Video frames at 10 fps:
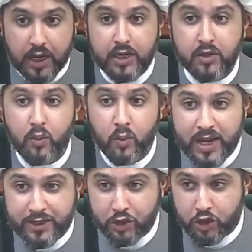in
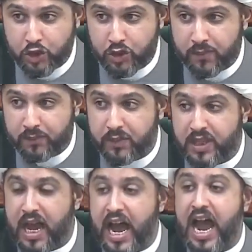which
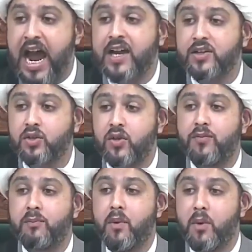the act
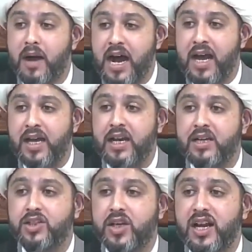of
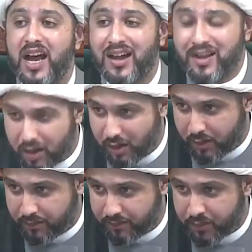Mubahala shall
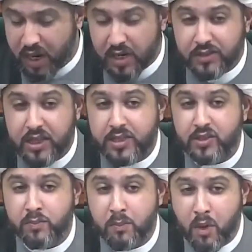occur?
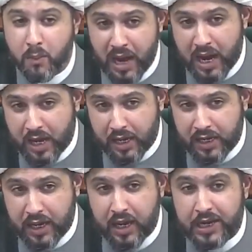This
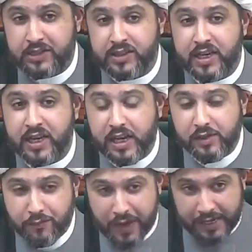Mubahala is an
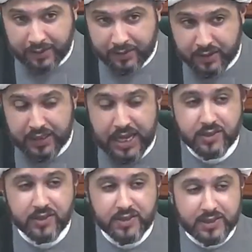event
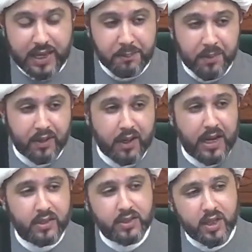that
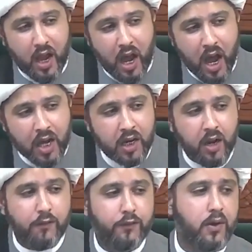separates
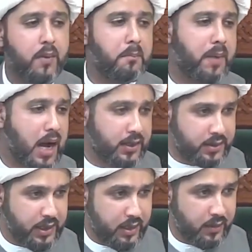Haq from
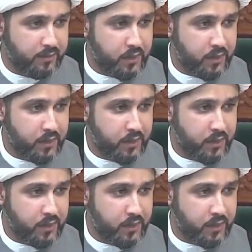Batil.